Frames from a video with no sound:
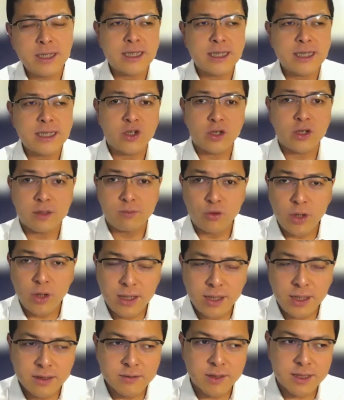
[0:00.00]
such as
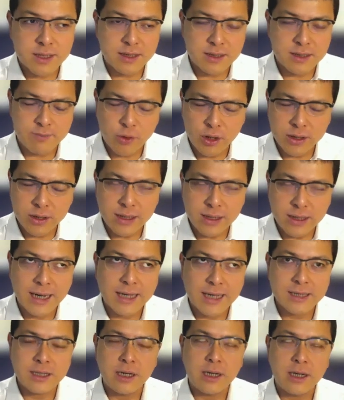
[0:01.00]
Muhyiddin was appointed
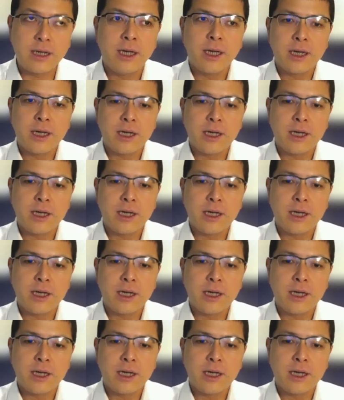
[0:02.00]
last year,